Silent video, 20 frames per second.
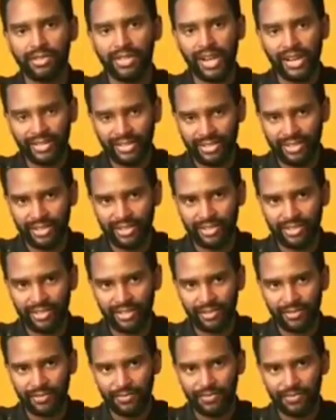
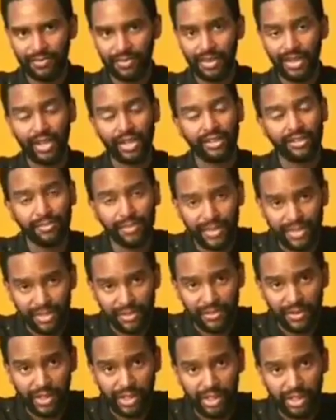Texas,
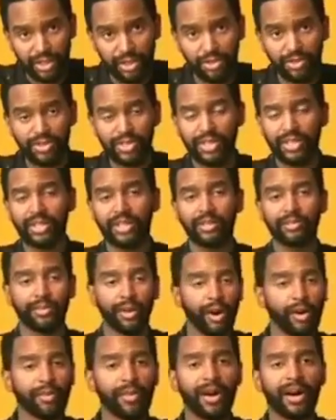specifically Houston and
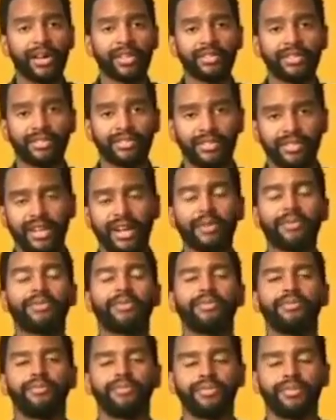Beaumont and
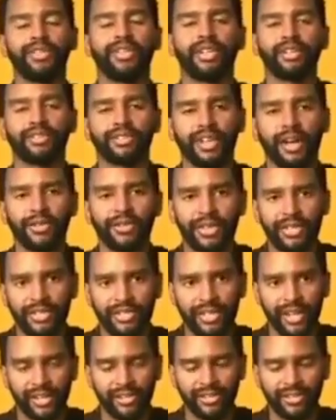
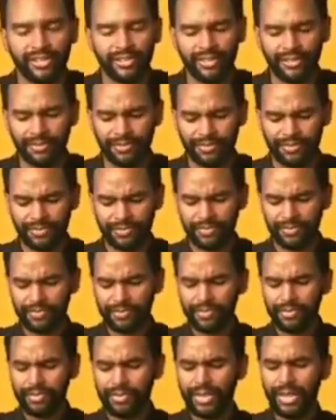southeast Texas.
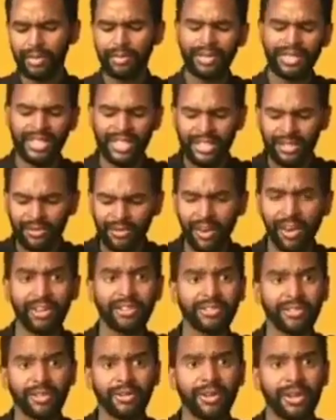But then you've
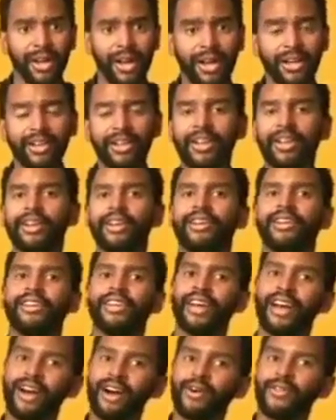also got
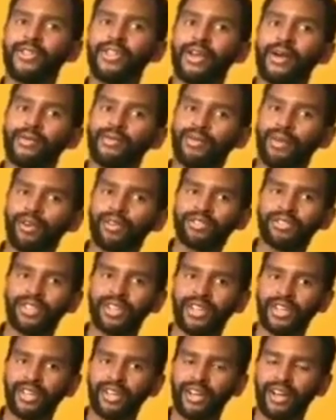now the
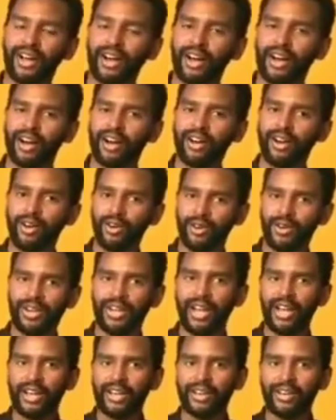approaching
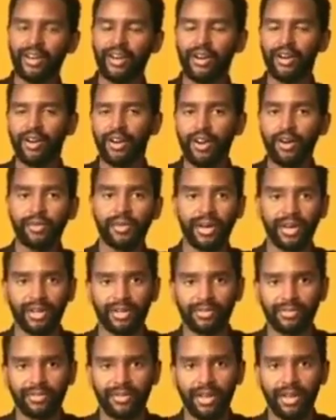Hurricane Irma,